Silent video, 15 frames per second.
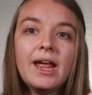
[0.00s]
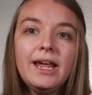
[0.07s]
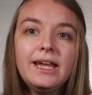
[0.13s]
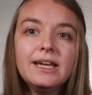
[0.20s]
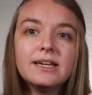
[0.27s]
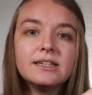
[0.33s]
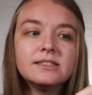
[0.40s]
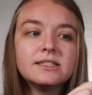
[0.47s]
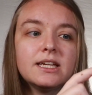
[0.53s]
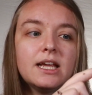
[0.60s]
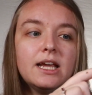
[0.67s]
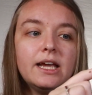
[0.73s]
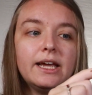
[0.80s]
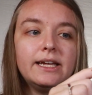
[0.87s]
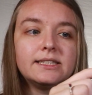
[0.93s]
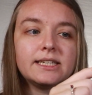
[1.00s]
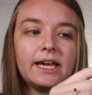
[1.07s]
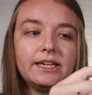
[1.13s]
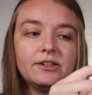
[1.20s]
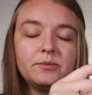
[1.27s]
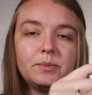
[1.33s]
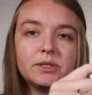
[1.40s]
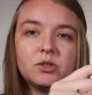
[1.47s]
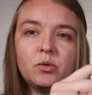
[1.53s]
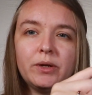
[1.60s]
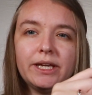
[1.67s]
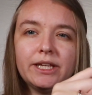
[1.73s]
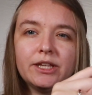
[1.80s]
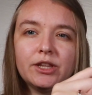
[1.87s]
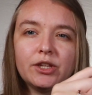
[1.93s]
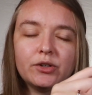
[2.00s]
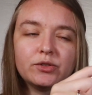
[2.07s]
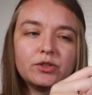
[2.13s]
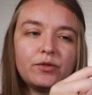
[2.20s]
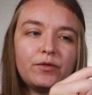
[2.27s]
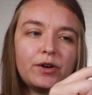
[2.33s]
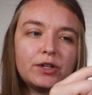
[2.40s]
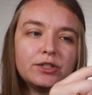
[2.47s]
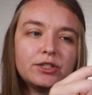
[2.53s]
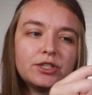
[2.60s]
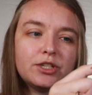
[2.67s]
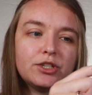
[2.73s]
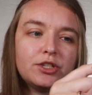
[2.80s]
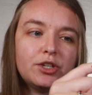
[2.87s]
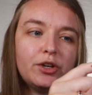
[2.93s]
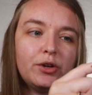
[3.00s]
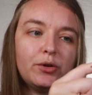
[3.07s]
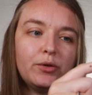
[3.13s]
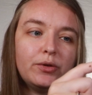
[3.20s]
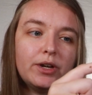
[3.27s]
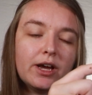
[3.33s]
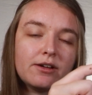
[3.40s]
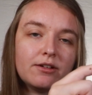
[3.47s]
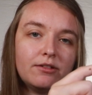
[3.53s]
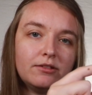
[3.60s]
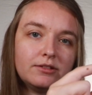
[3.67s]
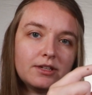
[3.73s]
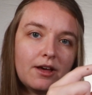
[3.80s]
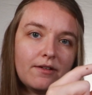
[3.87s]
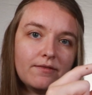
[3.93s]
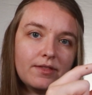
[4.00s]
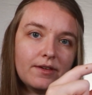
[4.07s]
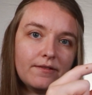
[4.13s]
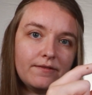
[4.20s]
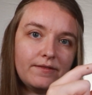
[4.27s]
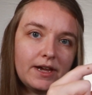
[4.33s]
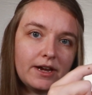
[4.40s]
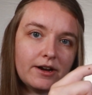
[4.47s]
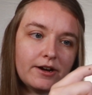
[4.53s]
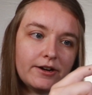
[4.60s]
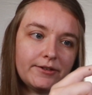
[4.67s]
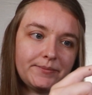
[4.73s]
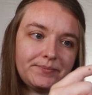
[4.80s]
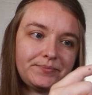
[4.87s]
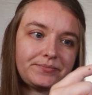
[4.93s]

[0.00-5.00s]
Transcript: and it's kind of between those first 2 knuckles of the finger.